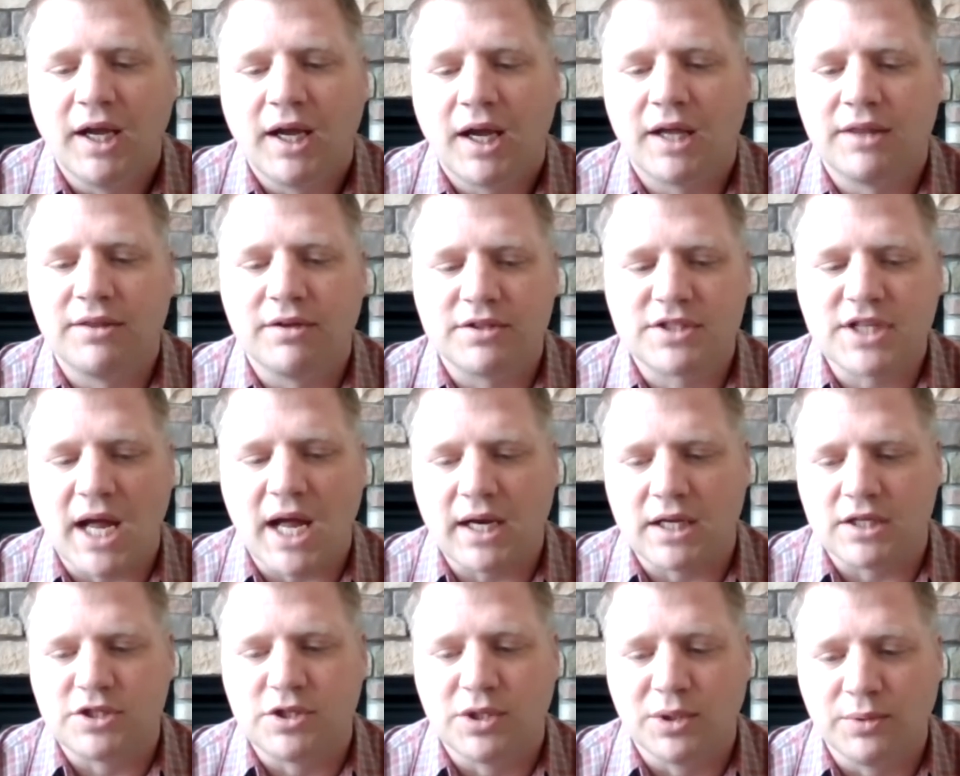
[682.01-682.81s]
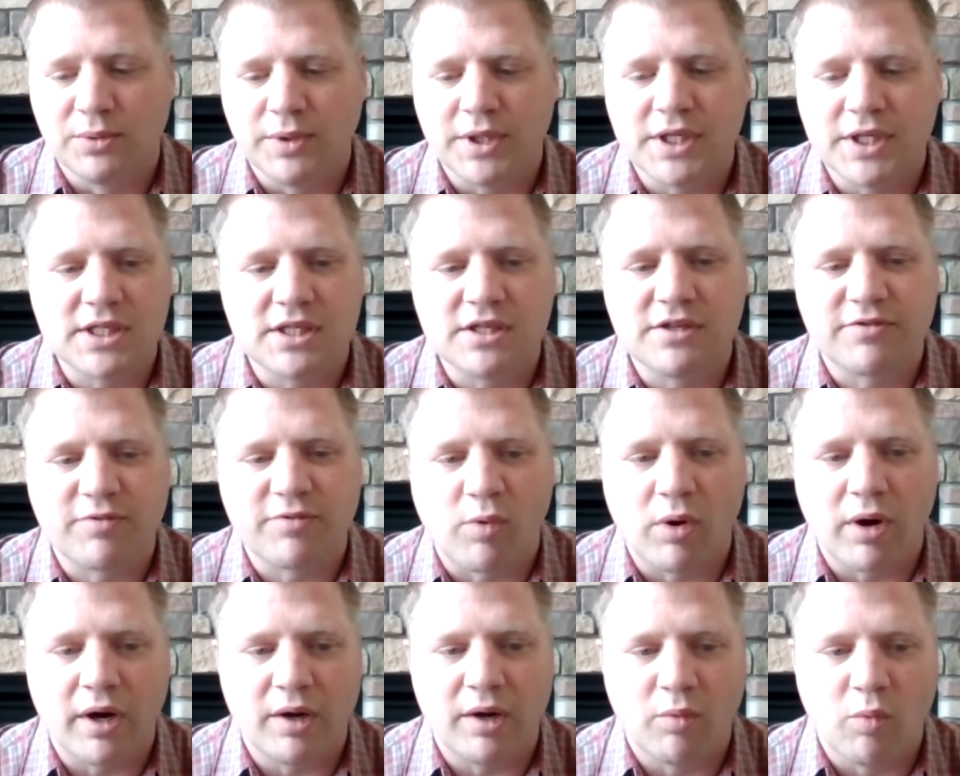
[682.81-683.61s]
And there's kind of two reasons
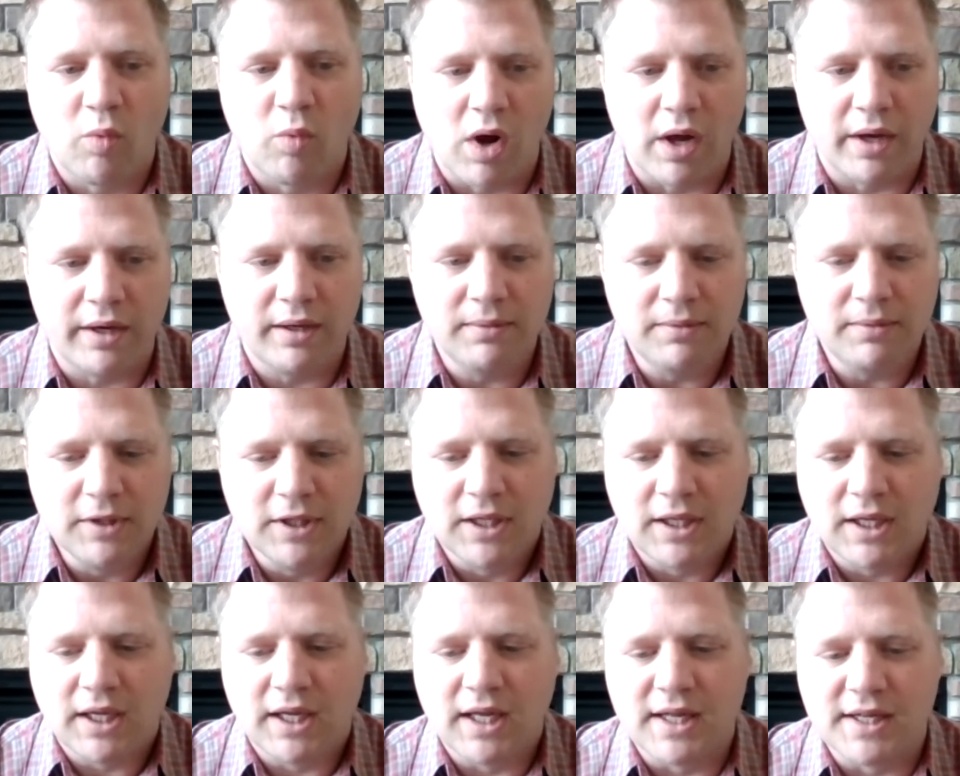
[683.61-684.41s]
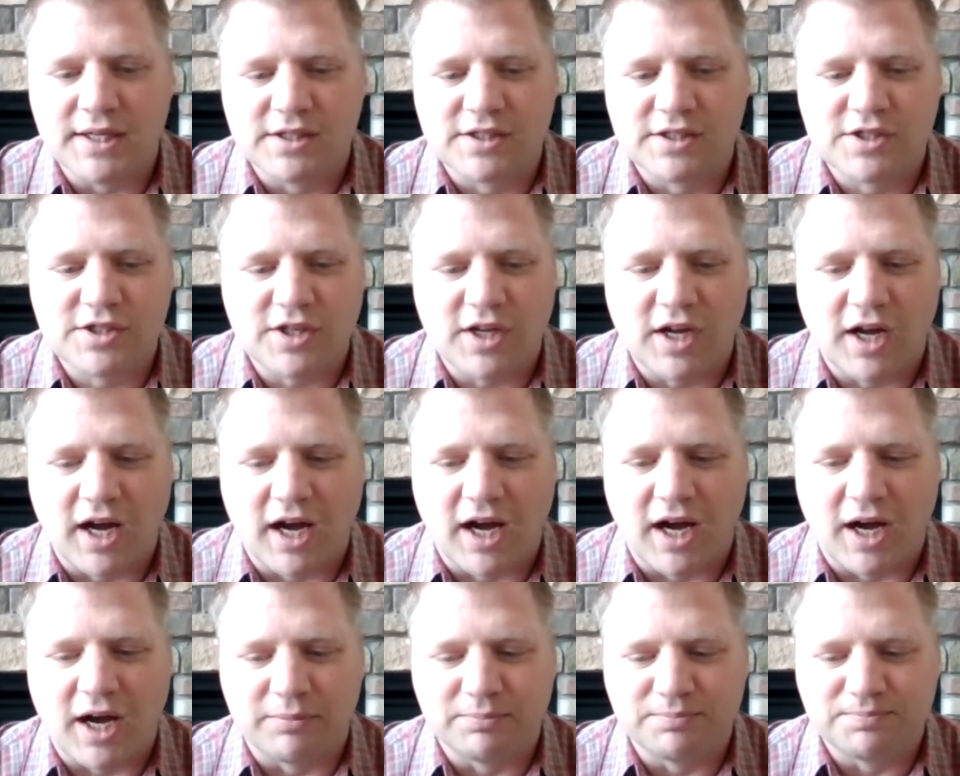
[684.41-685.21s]
for it. One is
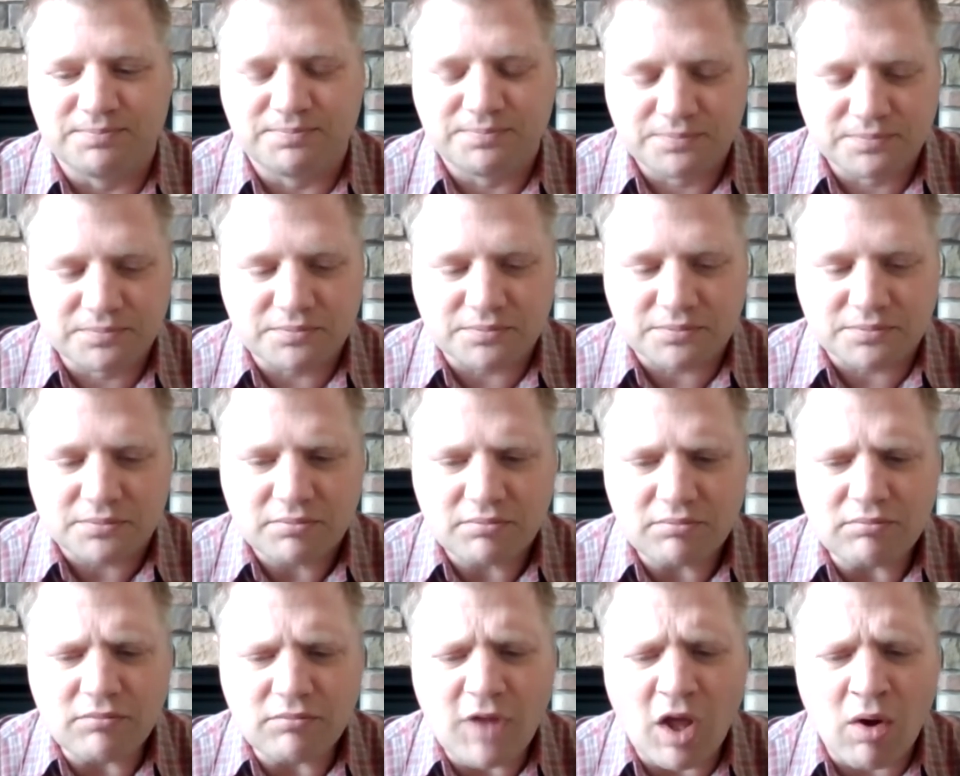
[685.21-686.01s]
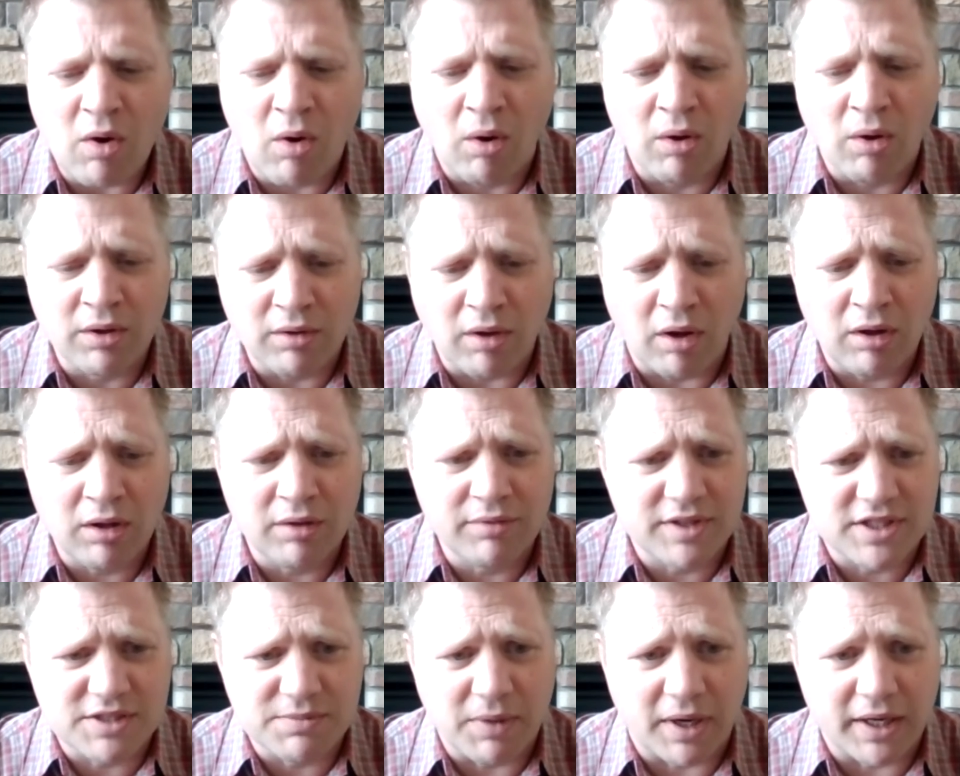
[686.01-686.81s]
all of
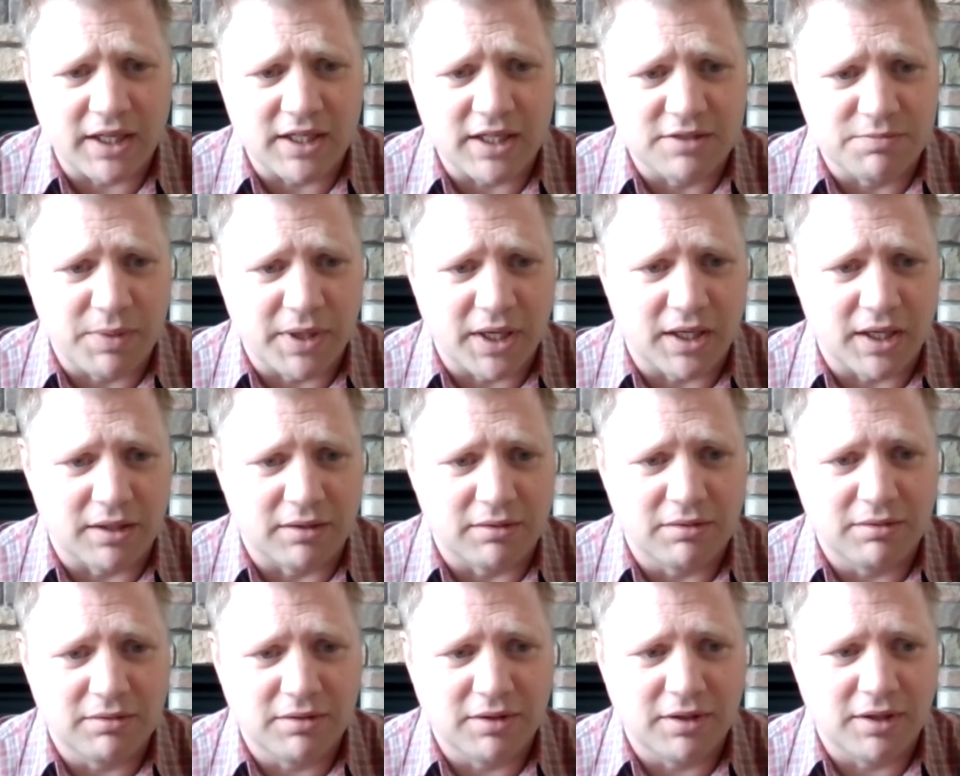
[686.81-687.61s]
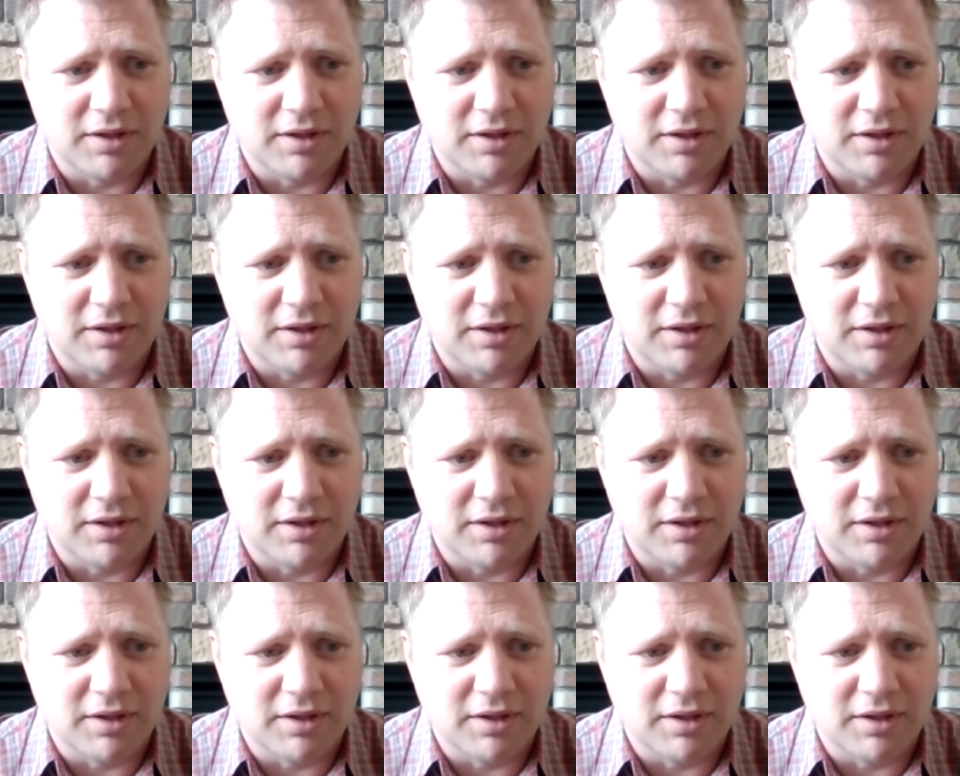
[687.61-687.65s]
this money is being